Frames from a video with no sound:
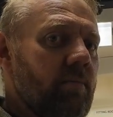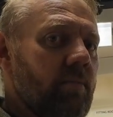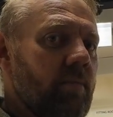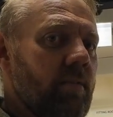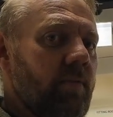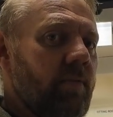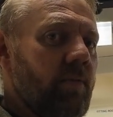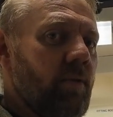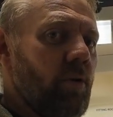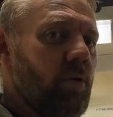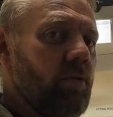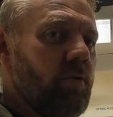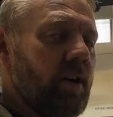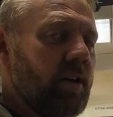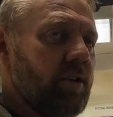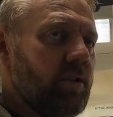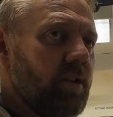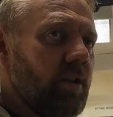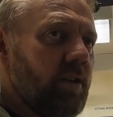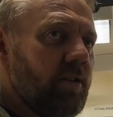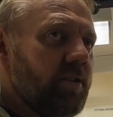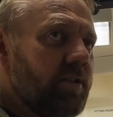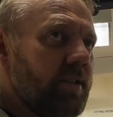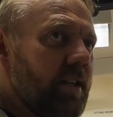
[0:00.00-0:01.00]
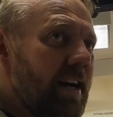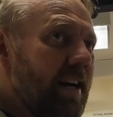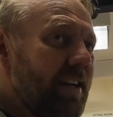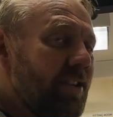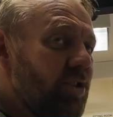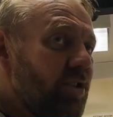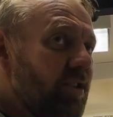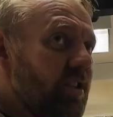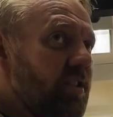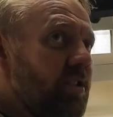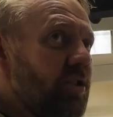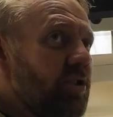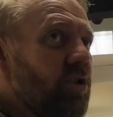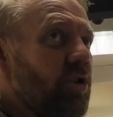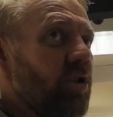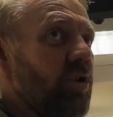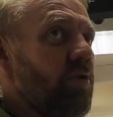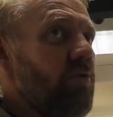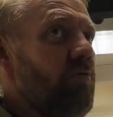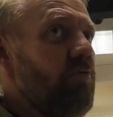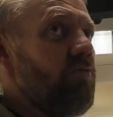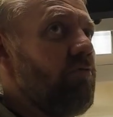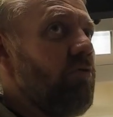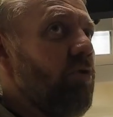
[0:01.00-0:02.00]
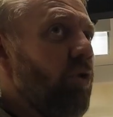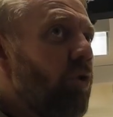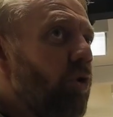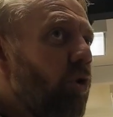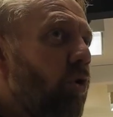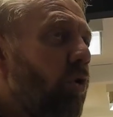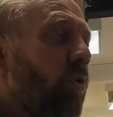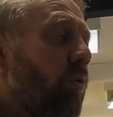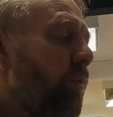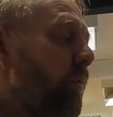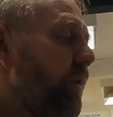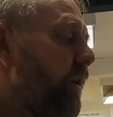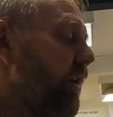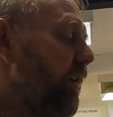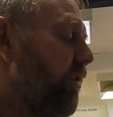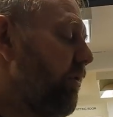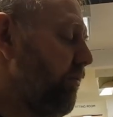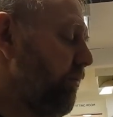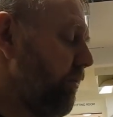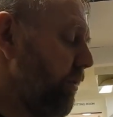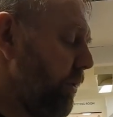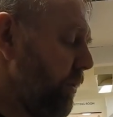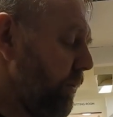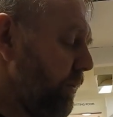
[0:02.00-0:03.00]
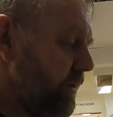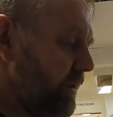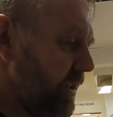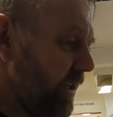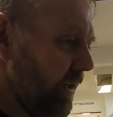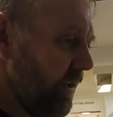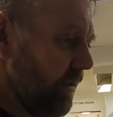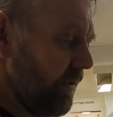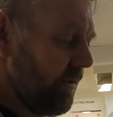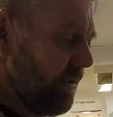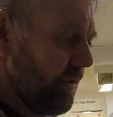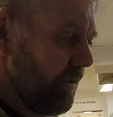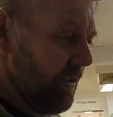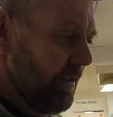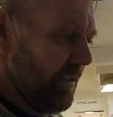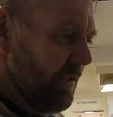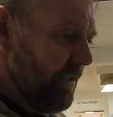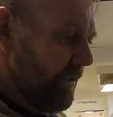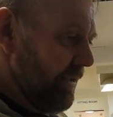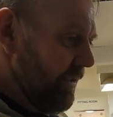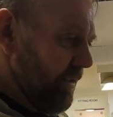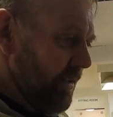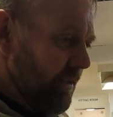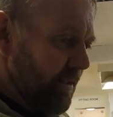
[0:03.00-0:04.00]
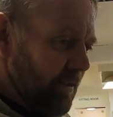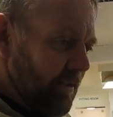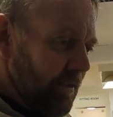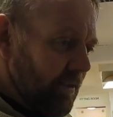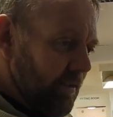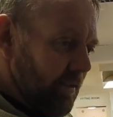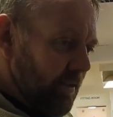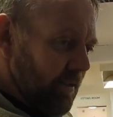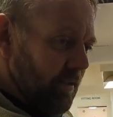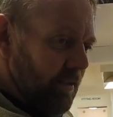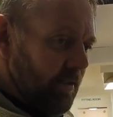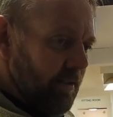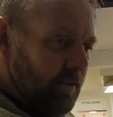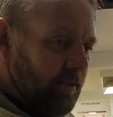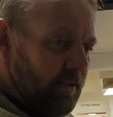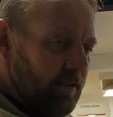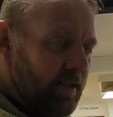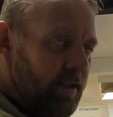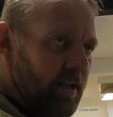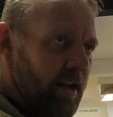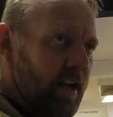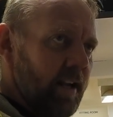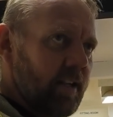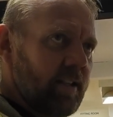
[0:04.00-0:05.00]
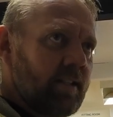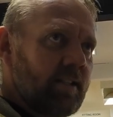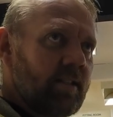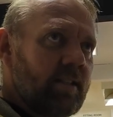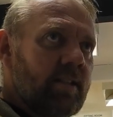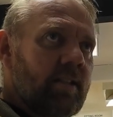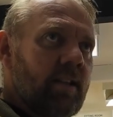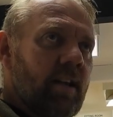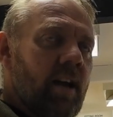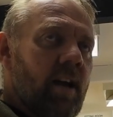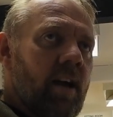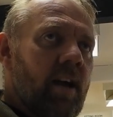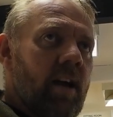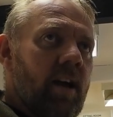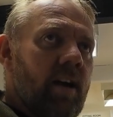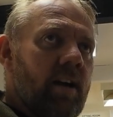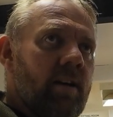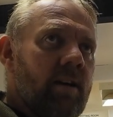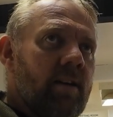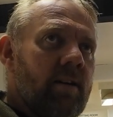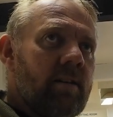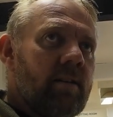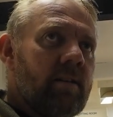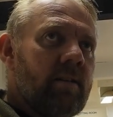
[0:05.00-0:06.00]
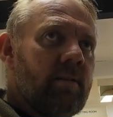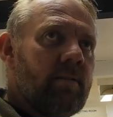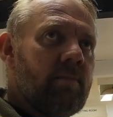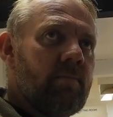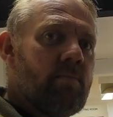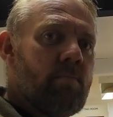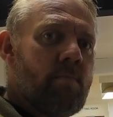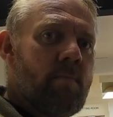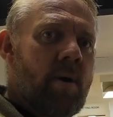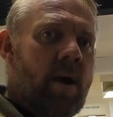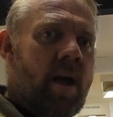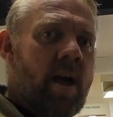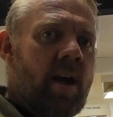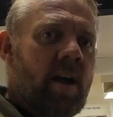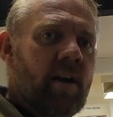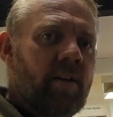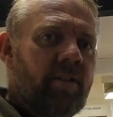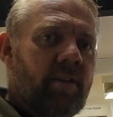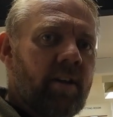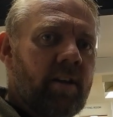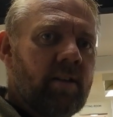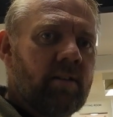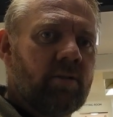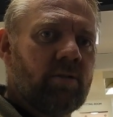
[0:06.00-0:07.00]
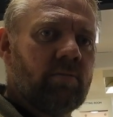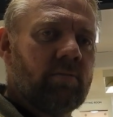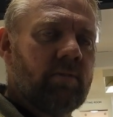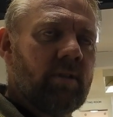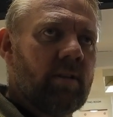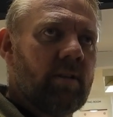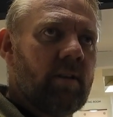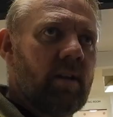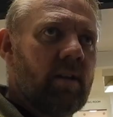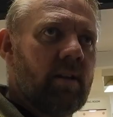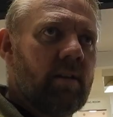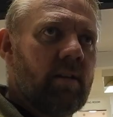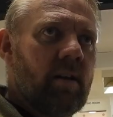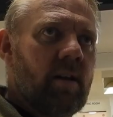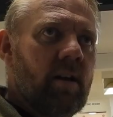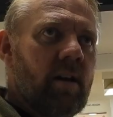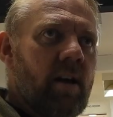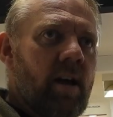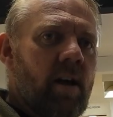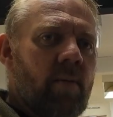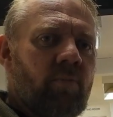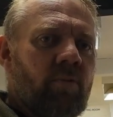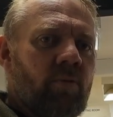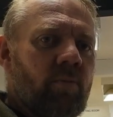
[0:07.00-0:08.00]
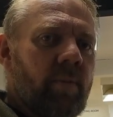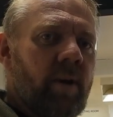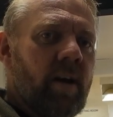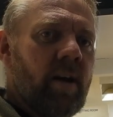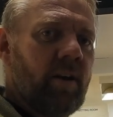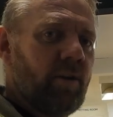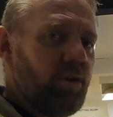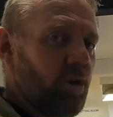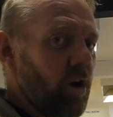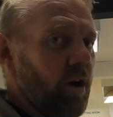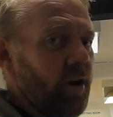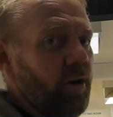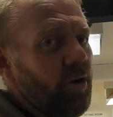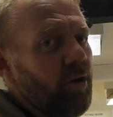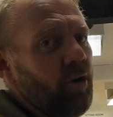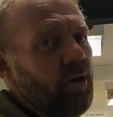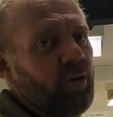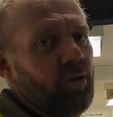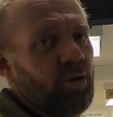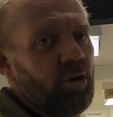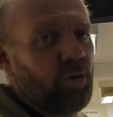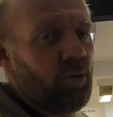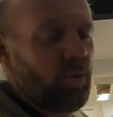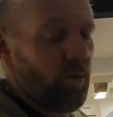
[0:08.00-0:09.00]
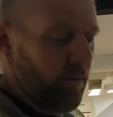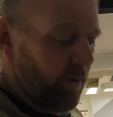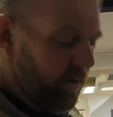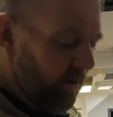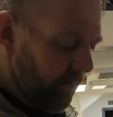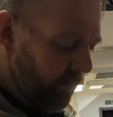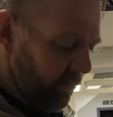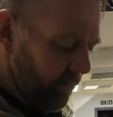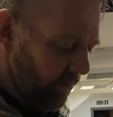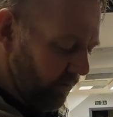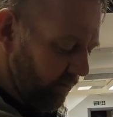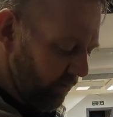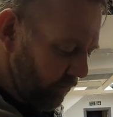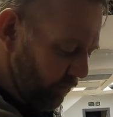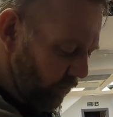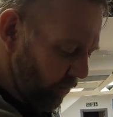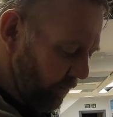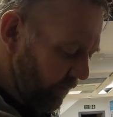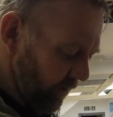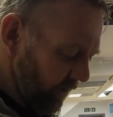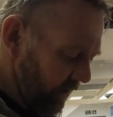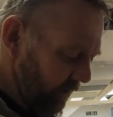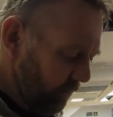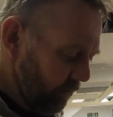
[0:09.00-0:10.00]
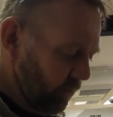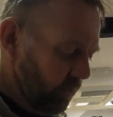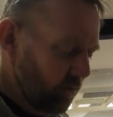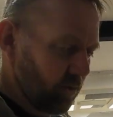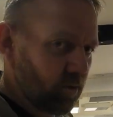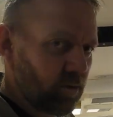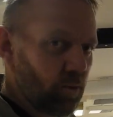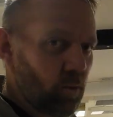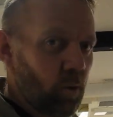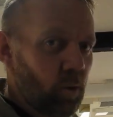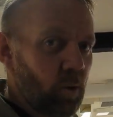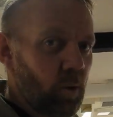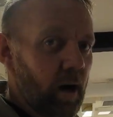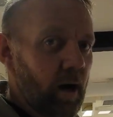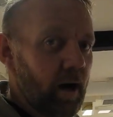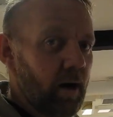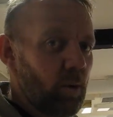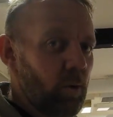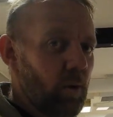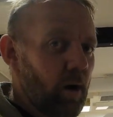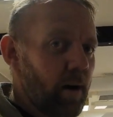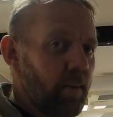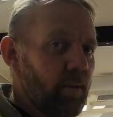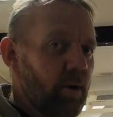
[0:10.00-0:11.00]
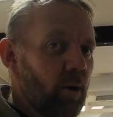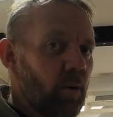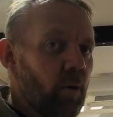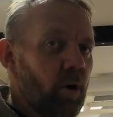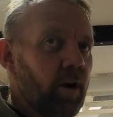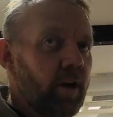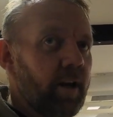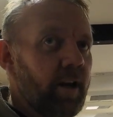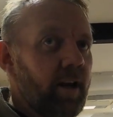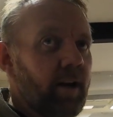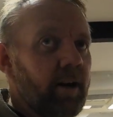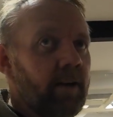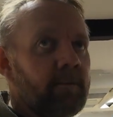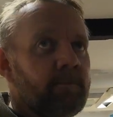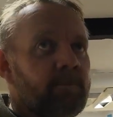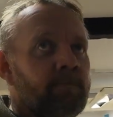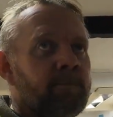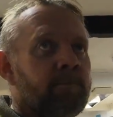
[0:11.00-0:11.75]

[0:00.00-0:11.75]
before we're actually on site, so this is going to run all the way through till next May, I think, something April, May. I don't know. Don't quote me on that. But there's quite a bit of work here.